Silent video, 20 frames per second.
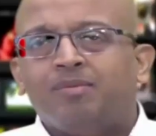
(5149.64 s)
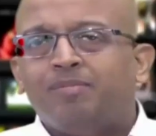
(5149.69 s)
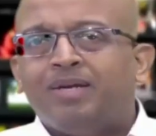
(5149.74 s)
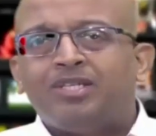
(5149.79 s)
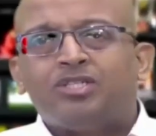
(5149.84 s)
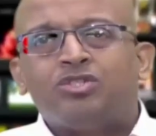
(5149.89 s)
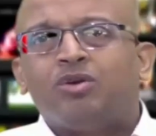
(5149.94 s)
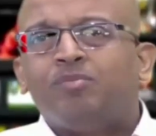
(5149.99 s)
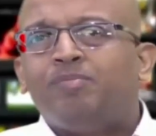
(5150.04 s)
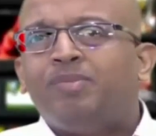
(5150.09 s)

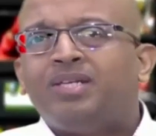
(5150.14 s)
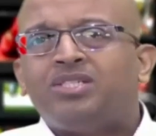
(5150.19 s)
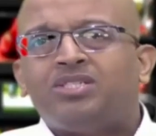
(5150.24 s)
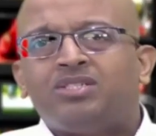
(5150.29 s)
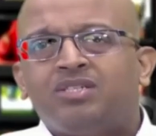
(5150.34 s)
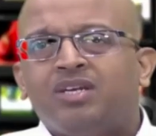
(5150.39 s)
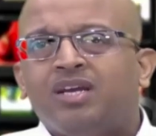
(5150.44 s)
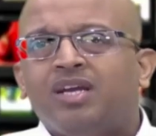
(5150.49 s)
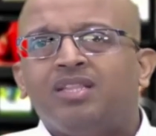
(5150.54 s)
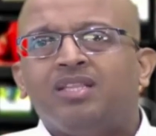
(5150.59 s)
best of
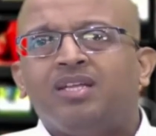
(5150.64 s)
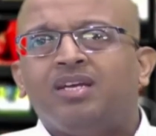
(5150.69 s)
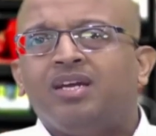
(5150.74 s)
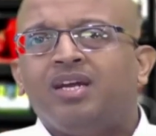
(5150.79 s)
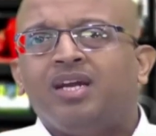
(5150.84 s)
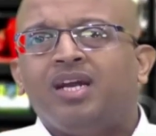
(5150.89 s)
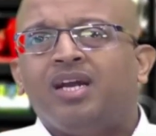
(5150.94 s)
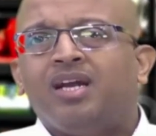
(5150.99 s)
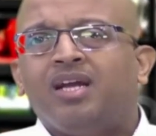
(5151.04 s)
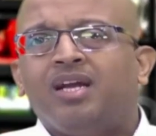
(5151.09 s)
best in
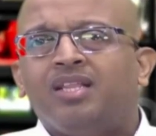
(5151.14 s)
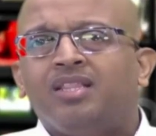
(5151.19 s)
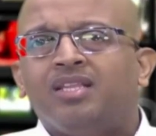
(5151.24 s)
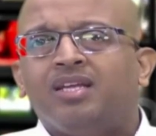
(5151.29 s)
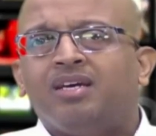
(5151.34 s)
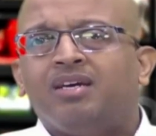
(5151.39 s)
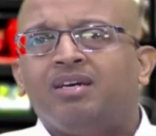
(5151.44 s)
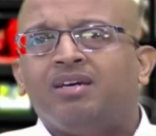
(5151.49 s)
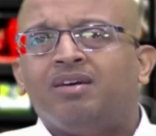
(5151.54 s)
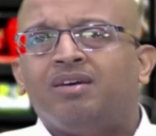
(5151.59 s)
the
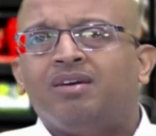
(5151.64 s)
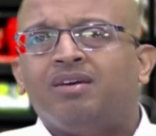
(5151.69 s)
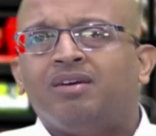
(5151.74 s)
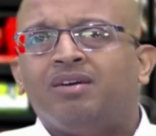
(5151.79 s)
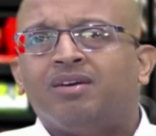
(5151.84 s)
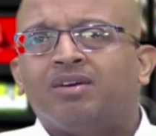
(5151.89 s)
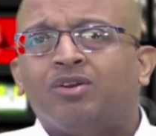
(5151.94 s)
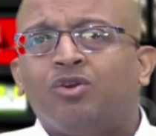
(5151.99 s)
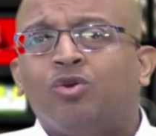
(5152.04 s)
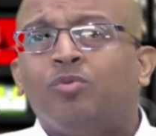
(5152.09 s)

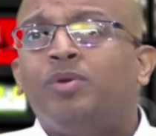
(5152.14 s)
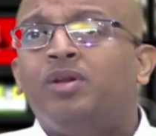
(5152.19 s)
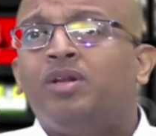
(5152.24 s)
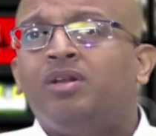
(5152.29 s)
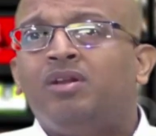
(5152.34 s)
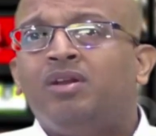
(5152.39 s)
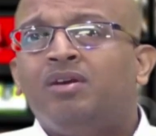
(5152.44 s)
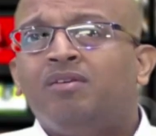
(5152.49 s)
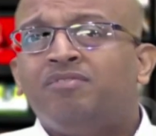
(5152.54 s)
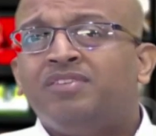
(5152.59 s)

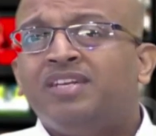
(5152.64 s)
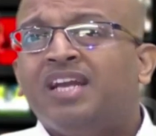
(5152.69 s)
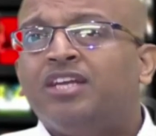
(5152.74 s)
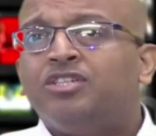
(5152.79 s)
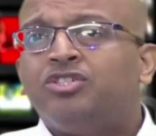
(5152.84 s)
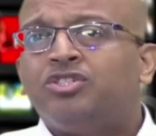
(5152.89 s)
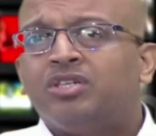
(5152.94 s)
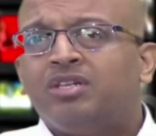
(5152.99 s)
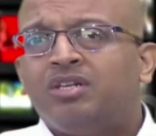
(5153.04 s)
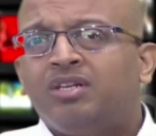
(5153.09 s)
global
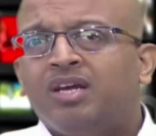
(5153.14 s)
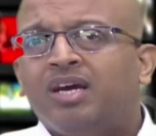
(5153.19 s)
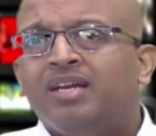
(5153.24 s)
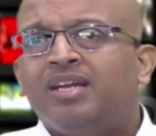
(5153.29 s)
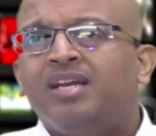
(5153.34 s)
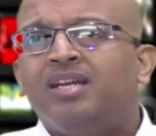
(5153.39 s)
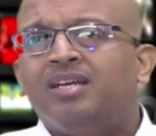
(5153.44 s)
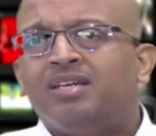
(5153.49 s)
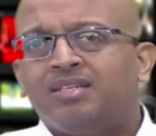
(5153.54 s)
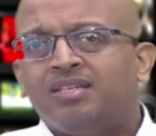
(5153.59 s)
financial
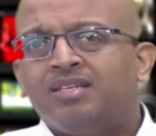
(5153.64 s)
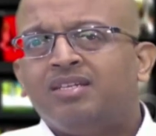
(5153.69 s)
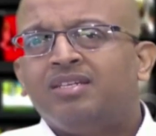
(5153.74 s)
arena.